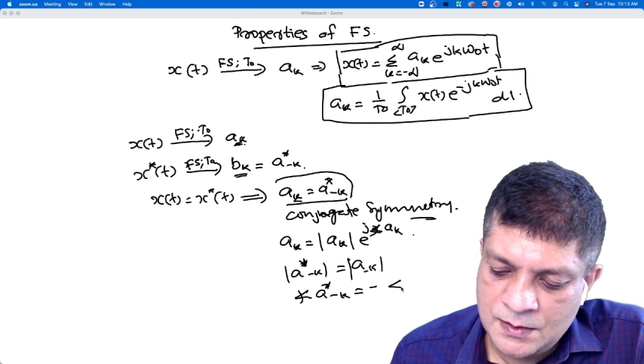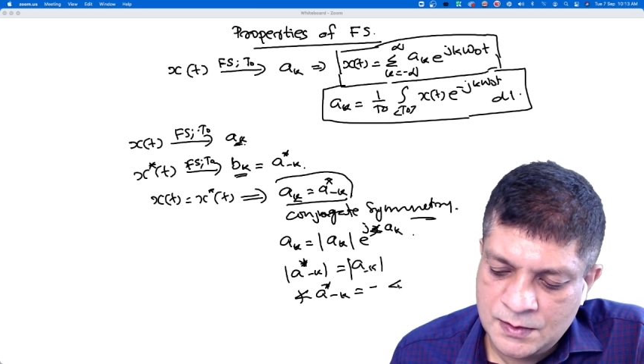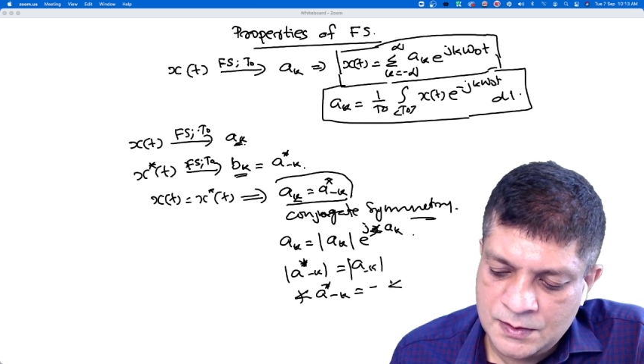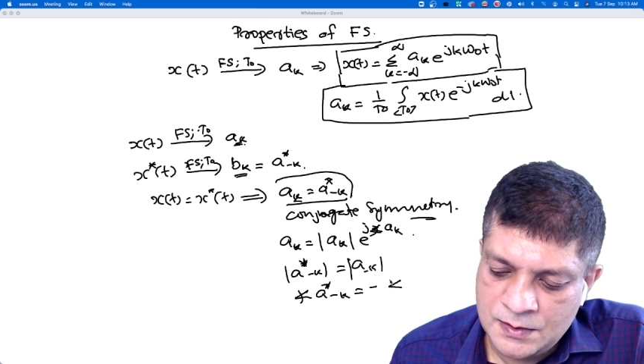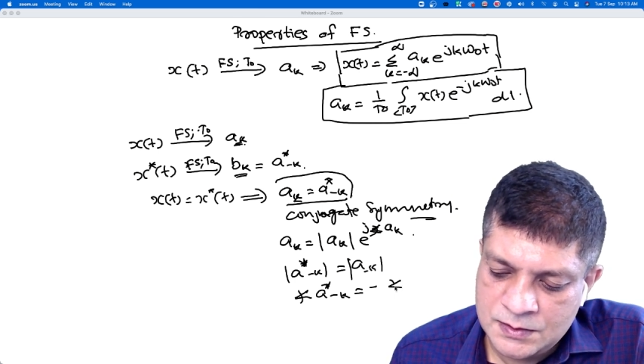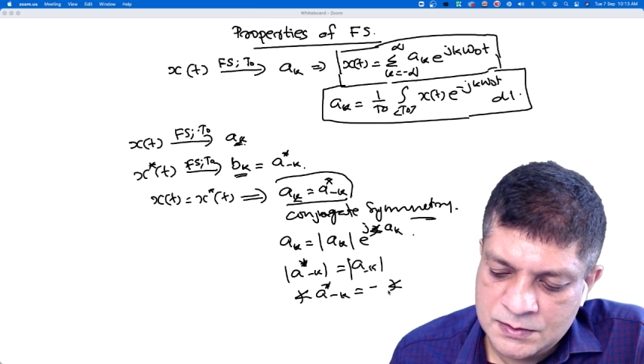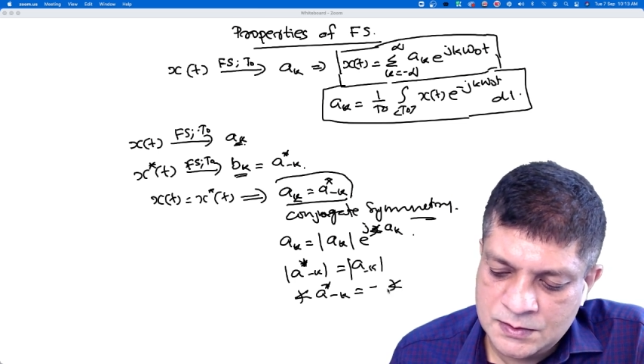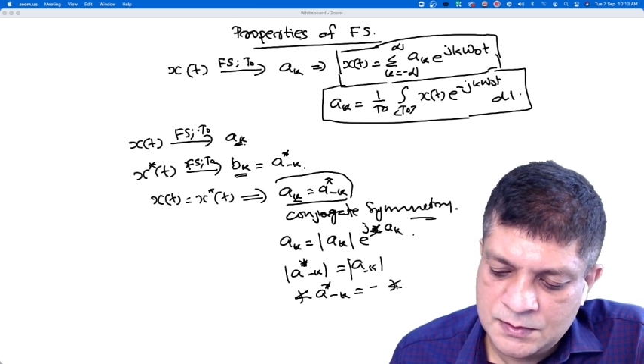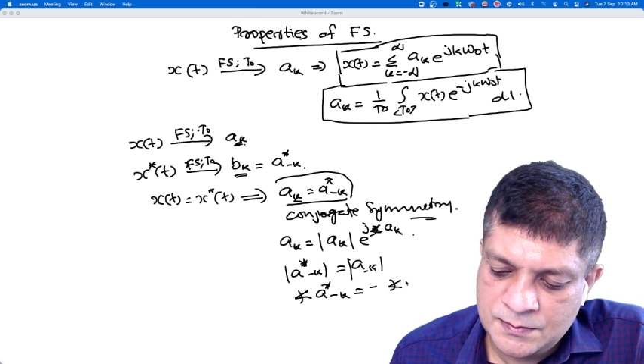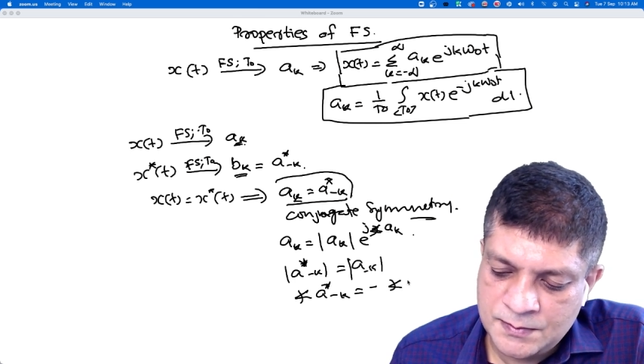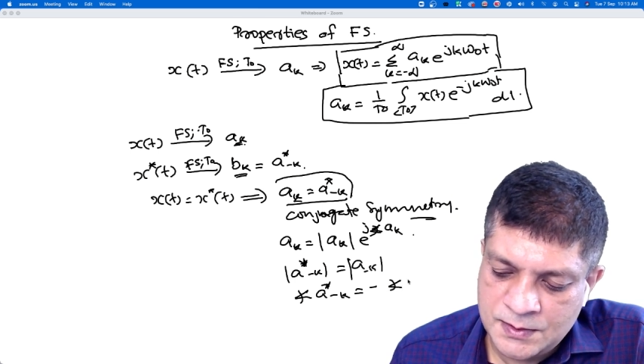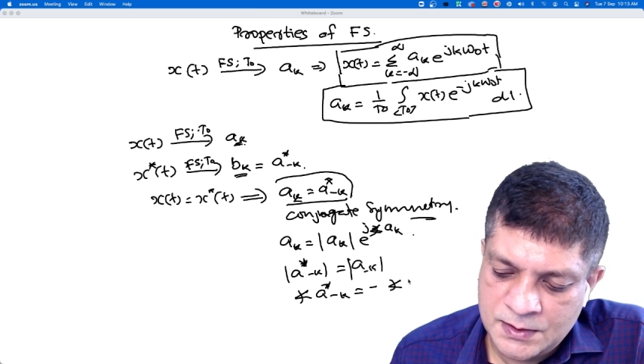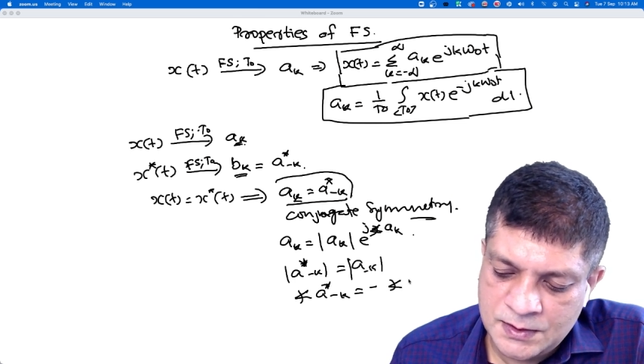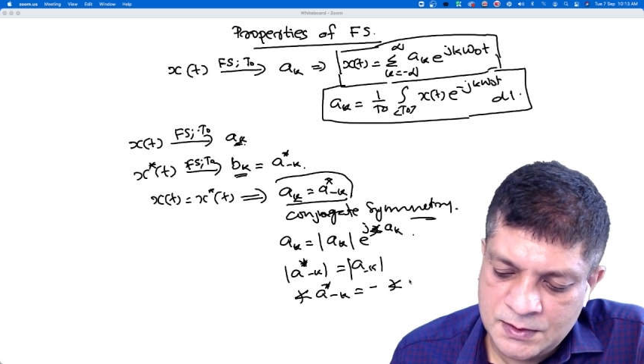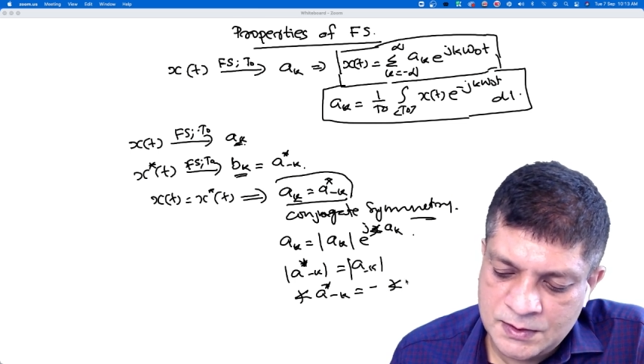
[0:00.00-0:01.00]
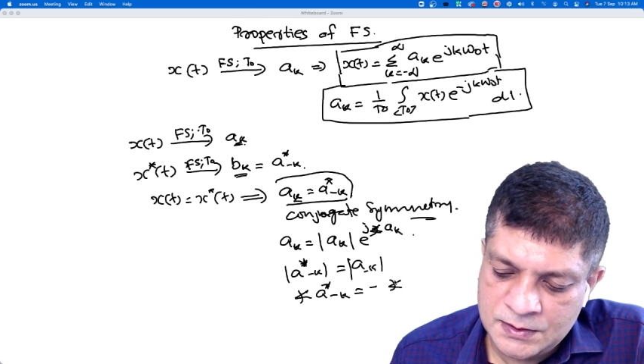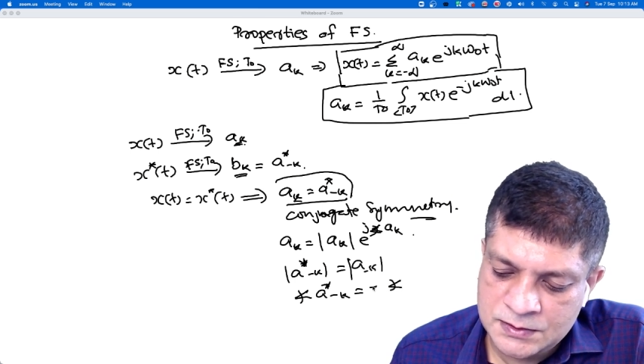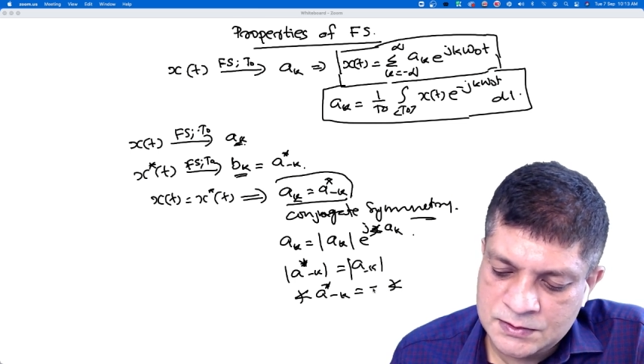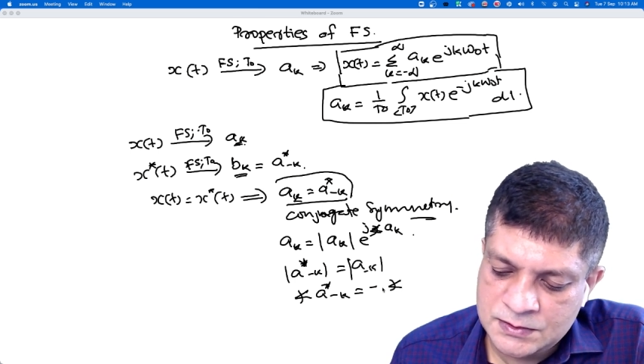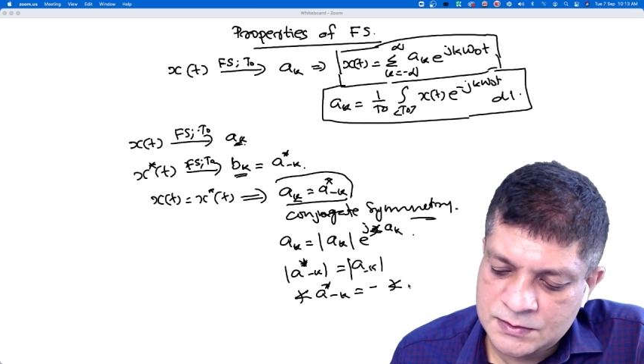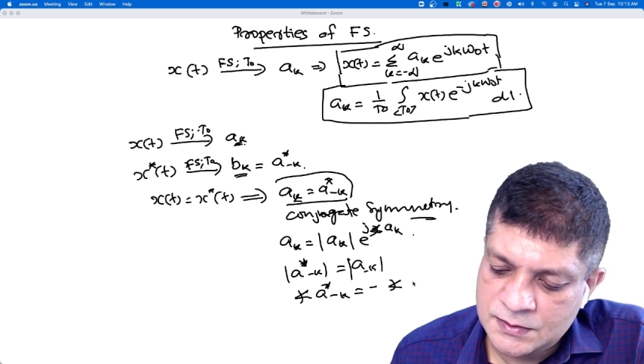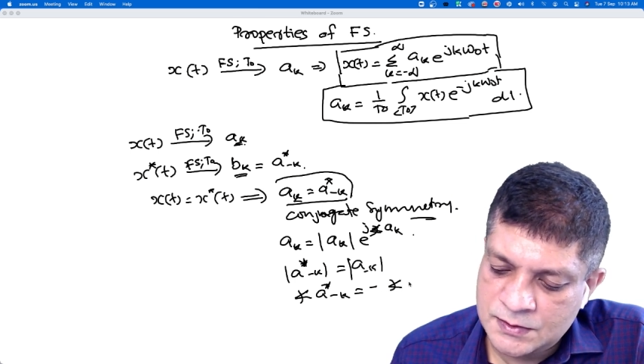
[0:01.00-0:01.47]
Is it
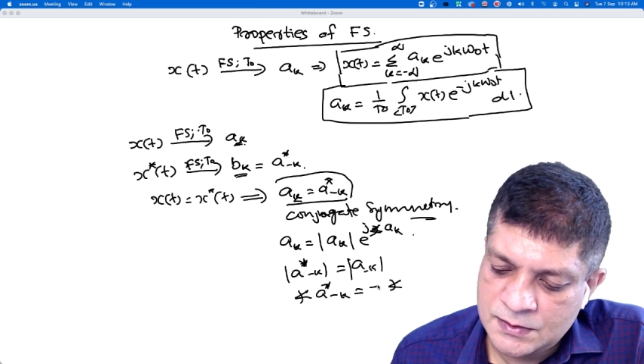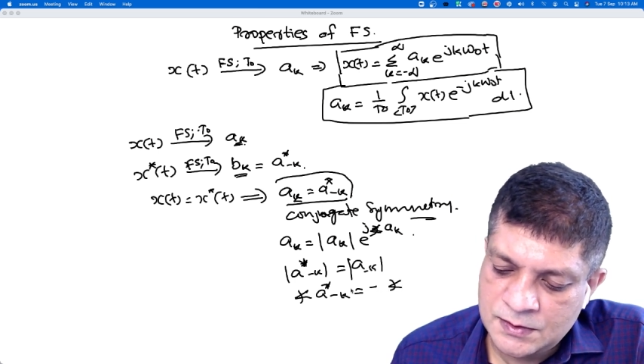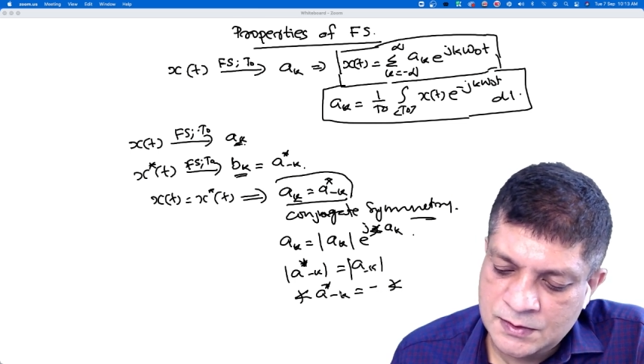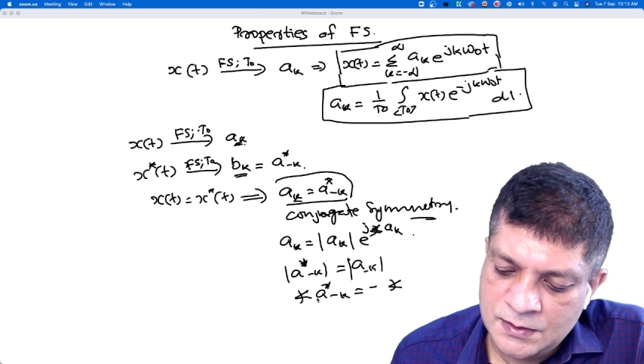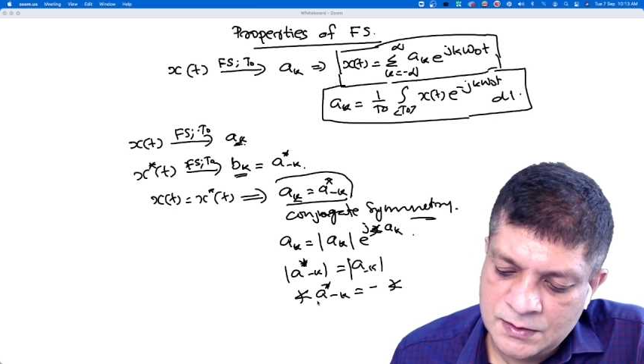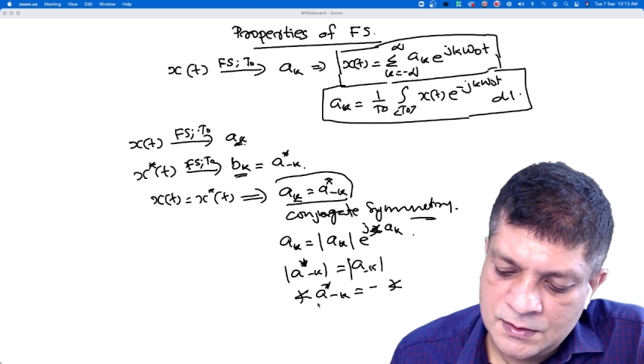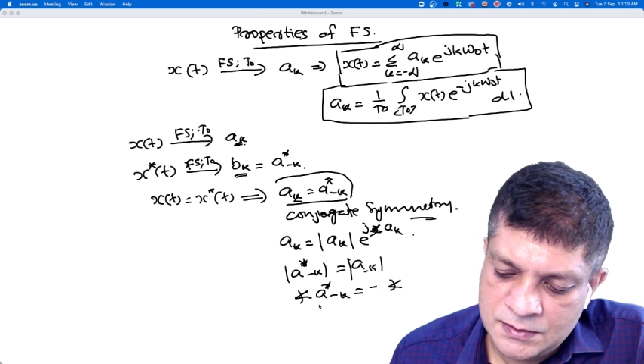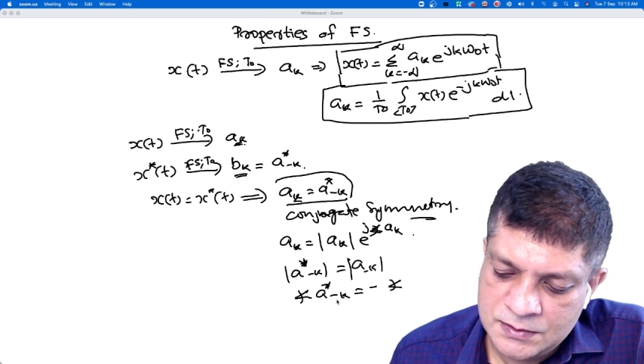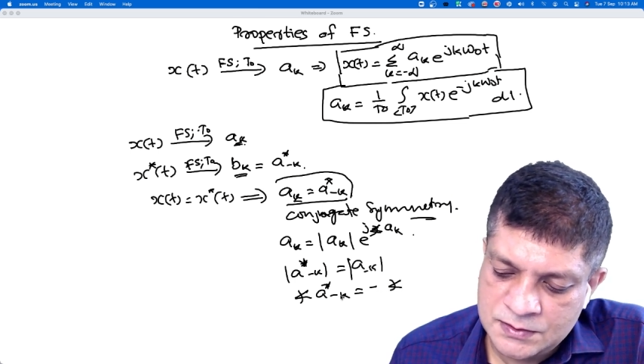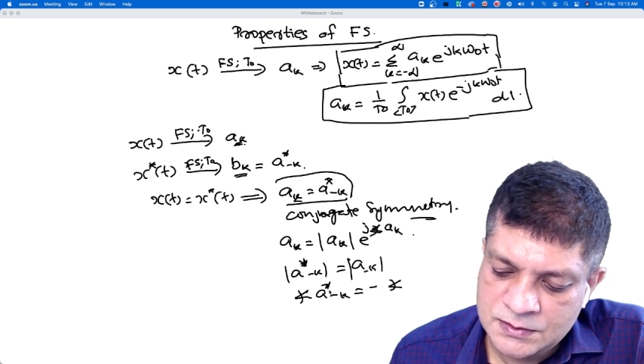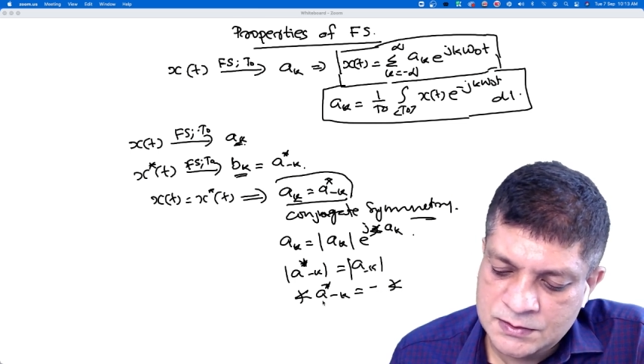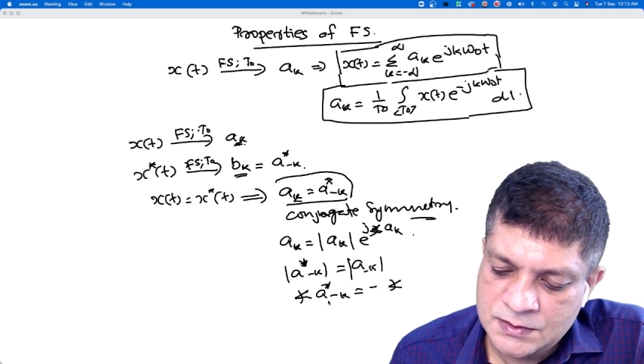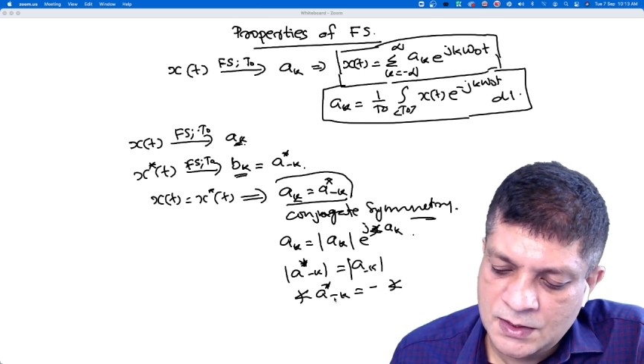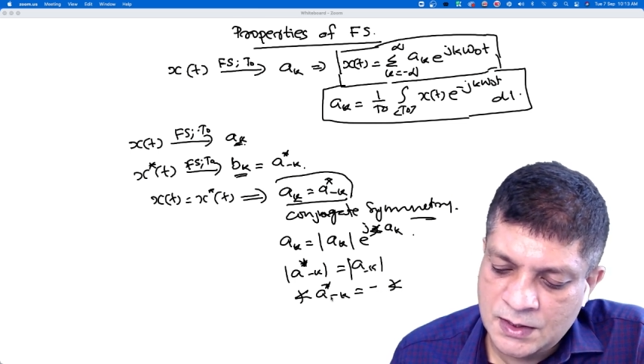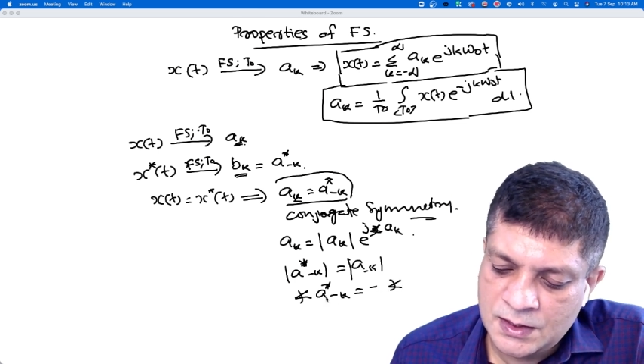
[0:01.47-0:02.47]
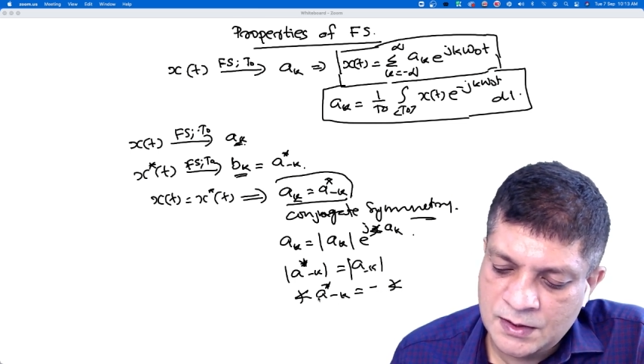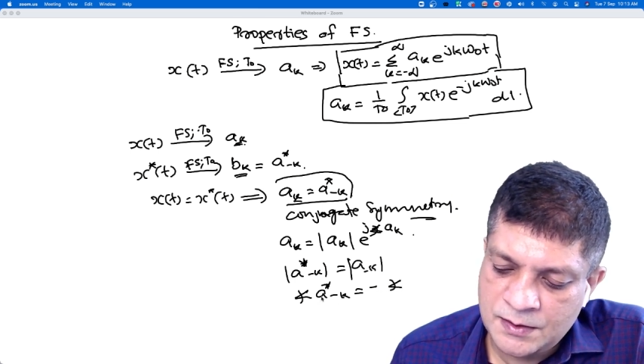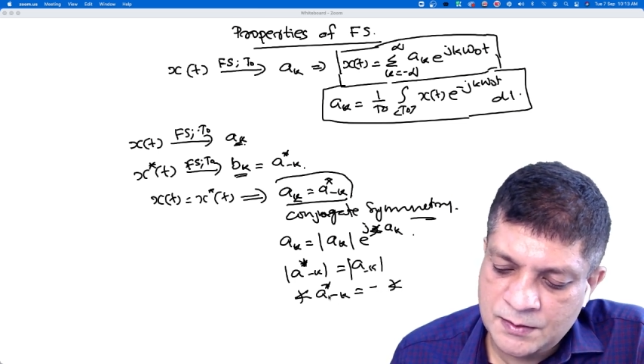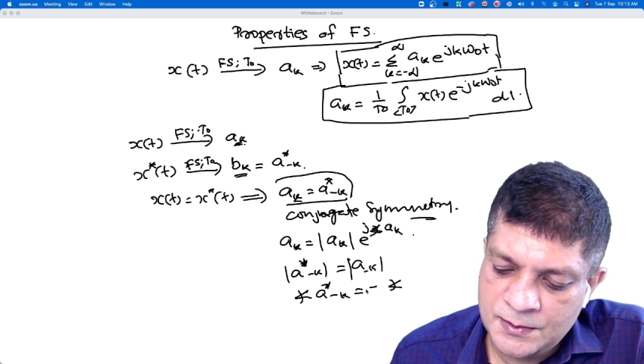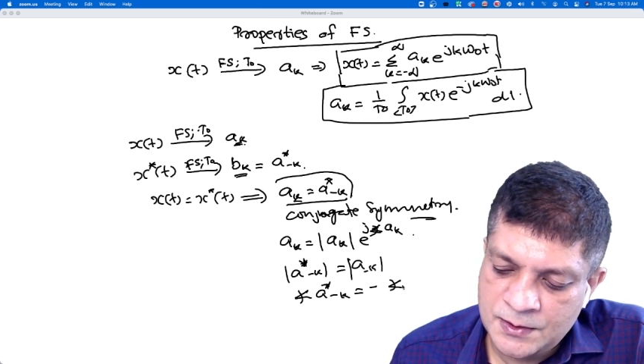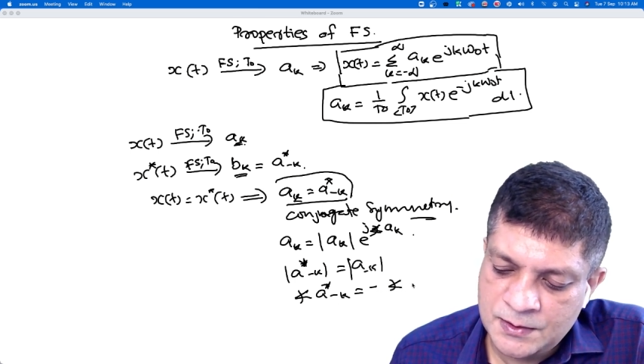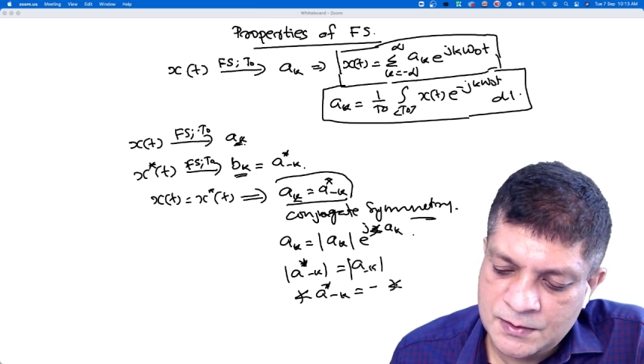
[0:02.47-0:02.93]
minus? This is the
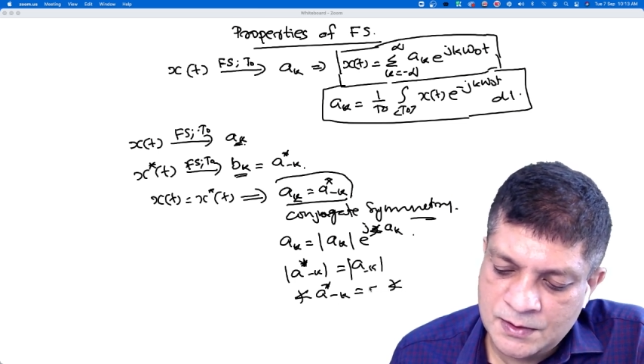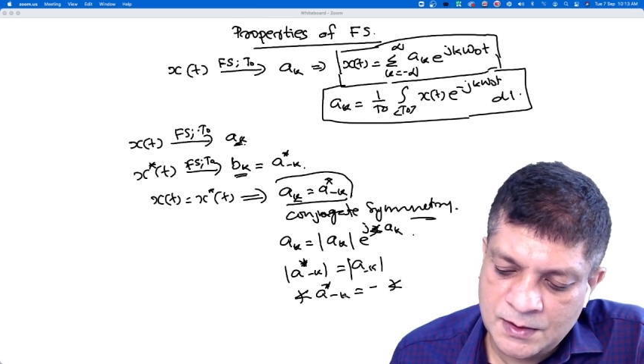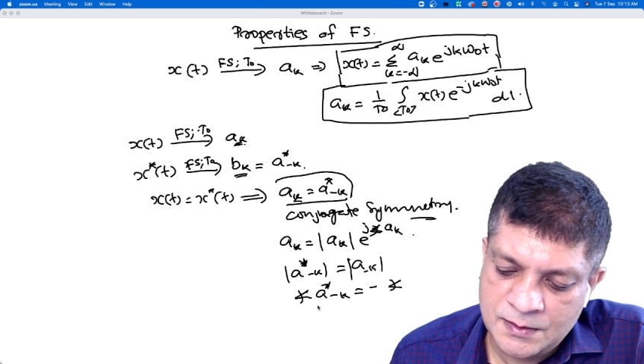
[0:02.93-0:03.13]
argument.